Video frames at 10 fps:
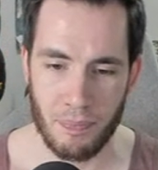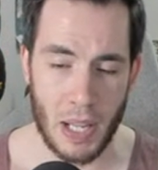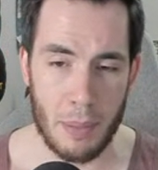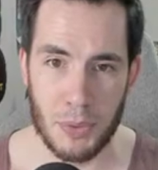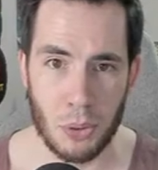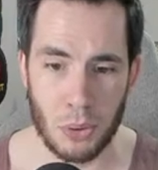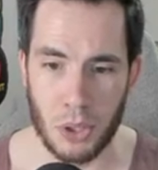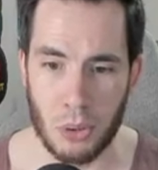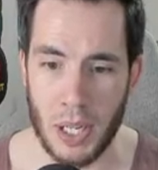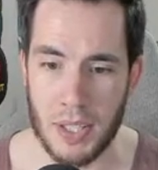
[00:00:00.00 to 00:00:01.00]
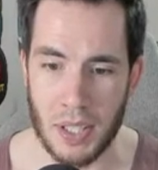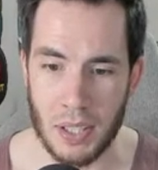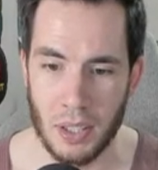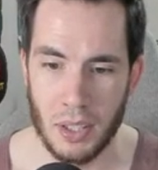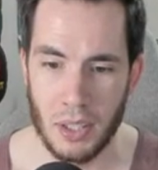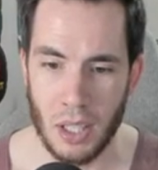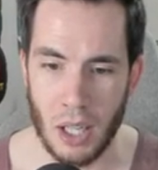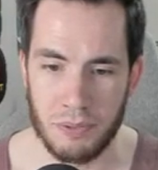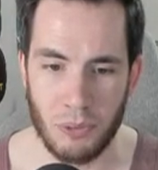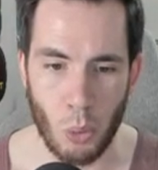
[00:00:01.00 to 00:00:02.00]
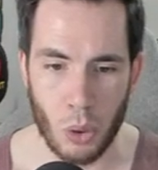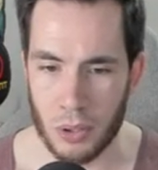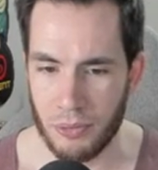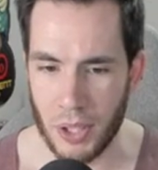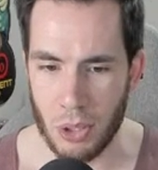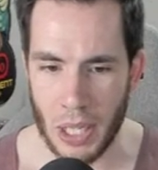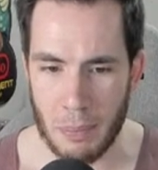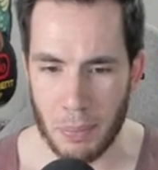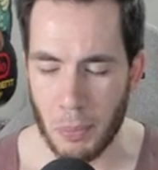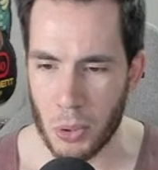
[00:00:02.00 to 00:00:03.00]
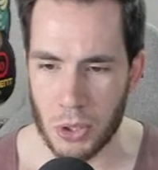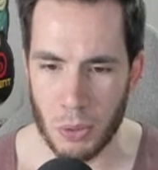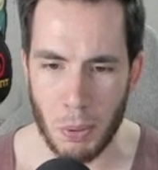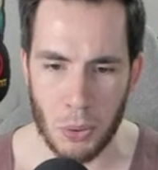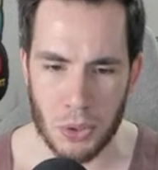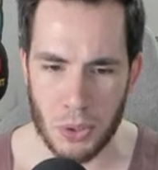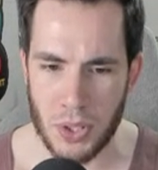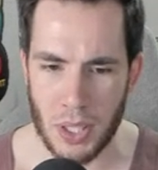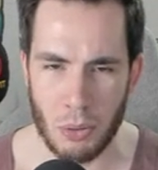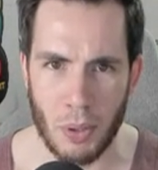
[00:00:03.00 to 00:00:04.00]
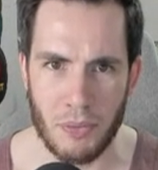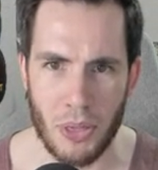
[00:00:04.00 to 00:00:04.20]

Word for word: Absolutely crazy dollars. Uh, four video game promotional posters here $40. went for